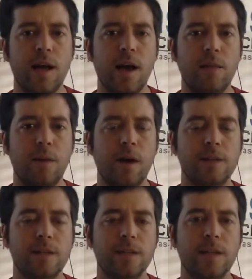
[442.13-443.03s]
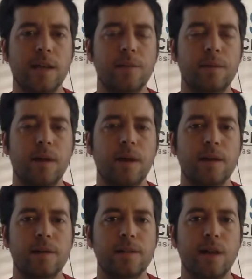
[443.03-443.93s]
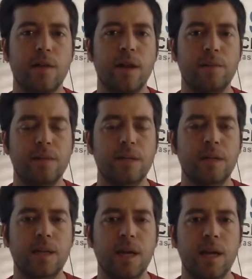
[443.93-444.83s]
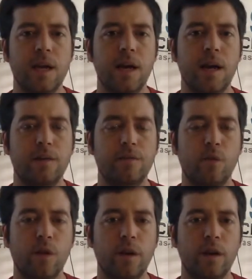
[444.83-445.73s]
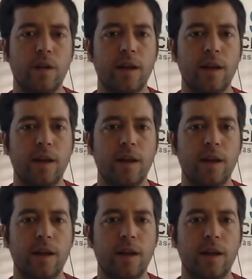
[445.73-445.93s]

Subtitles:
on Boxing Day by Southampton 4-0.